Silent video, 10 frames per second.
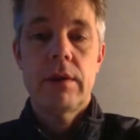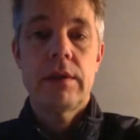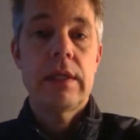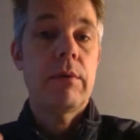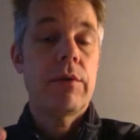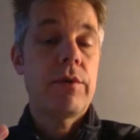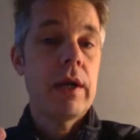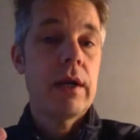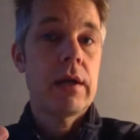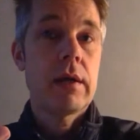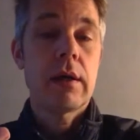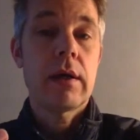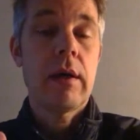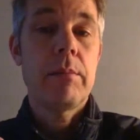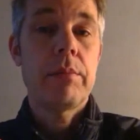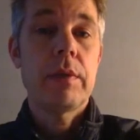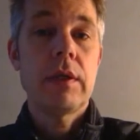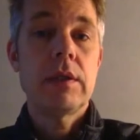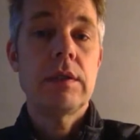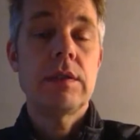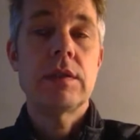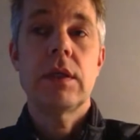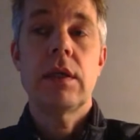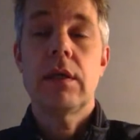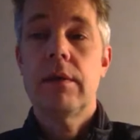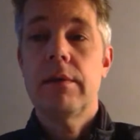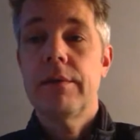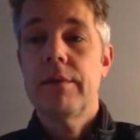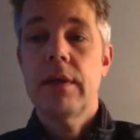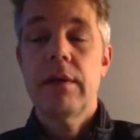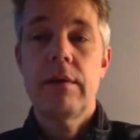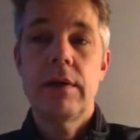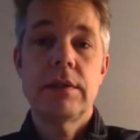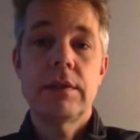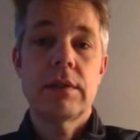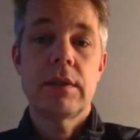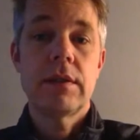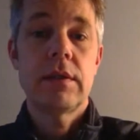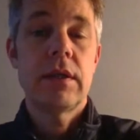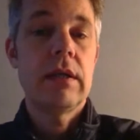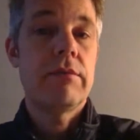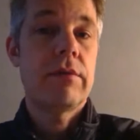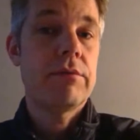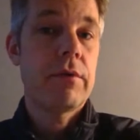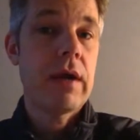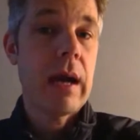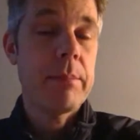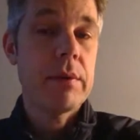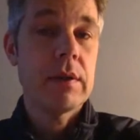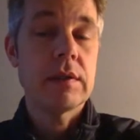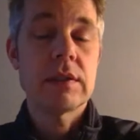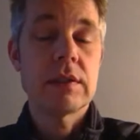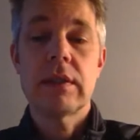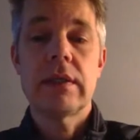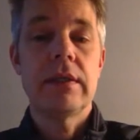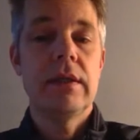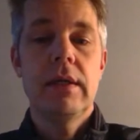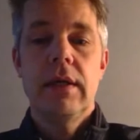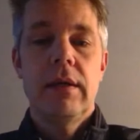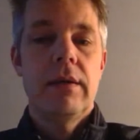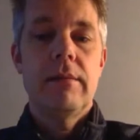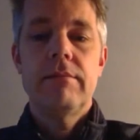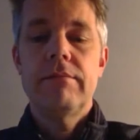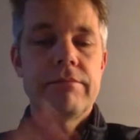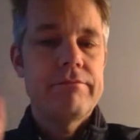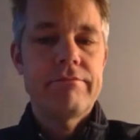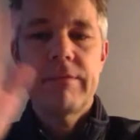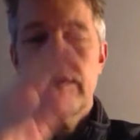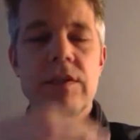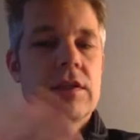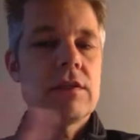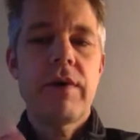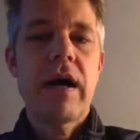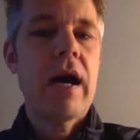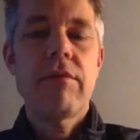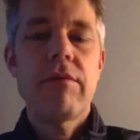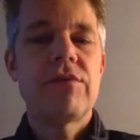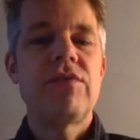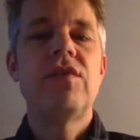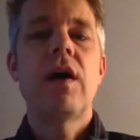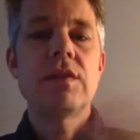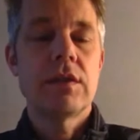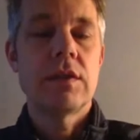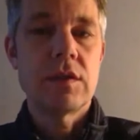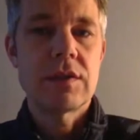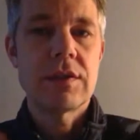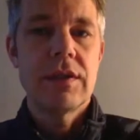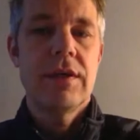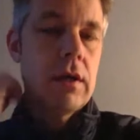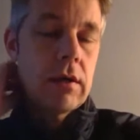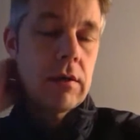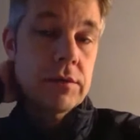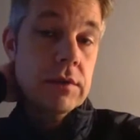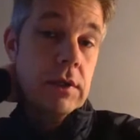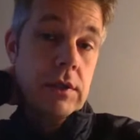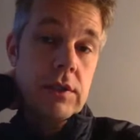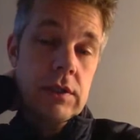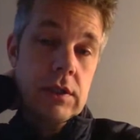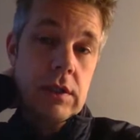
democratic companies, there is delivering for happiness. There's just 5 of dozens of such